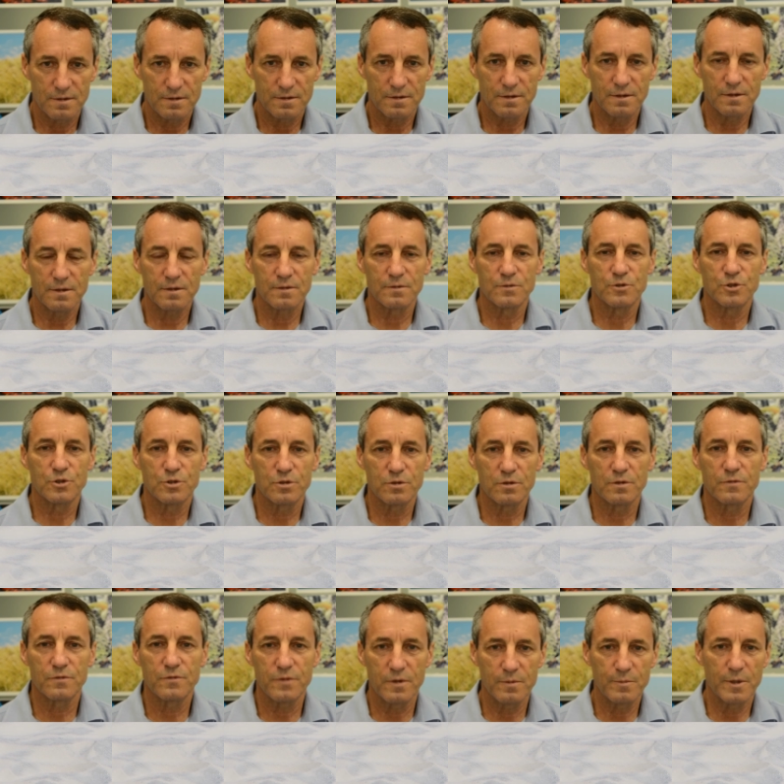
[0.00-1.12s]
Now,
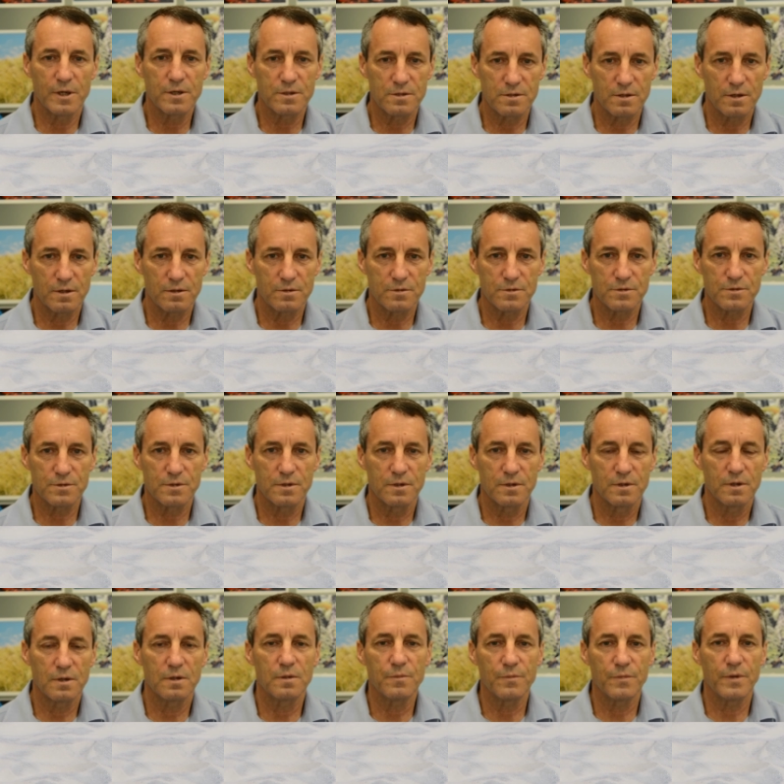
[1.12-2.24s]
short feedback cycles
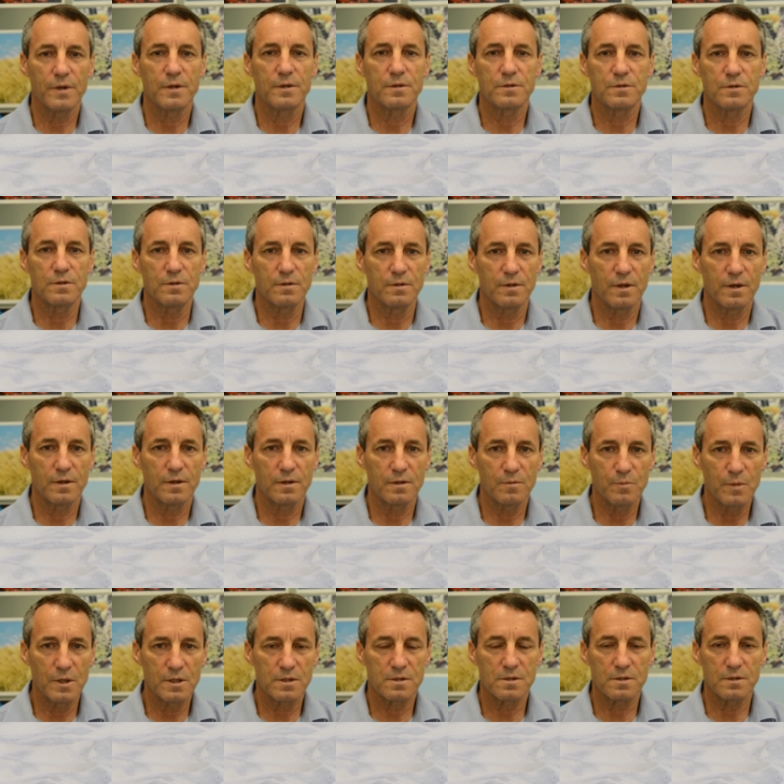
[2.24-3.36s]
help that to do that
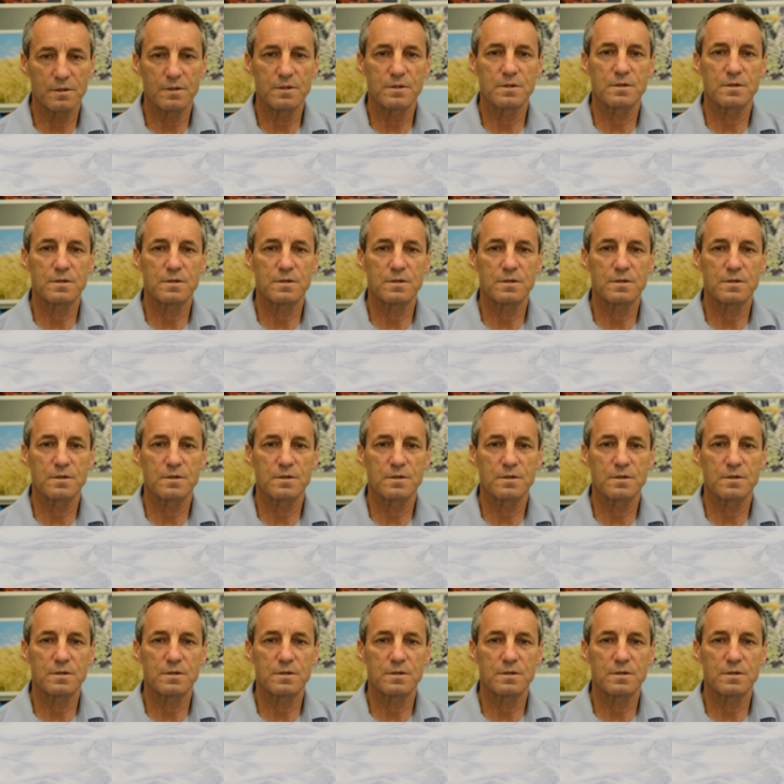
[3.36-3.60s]
immensely.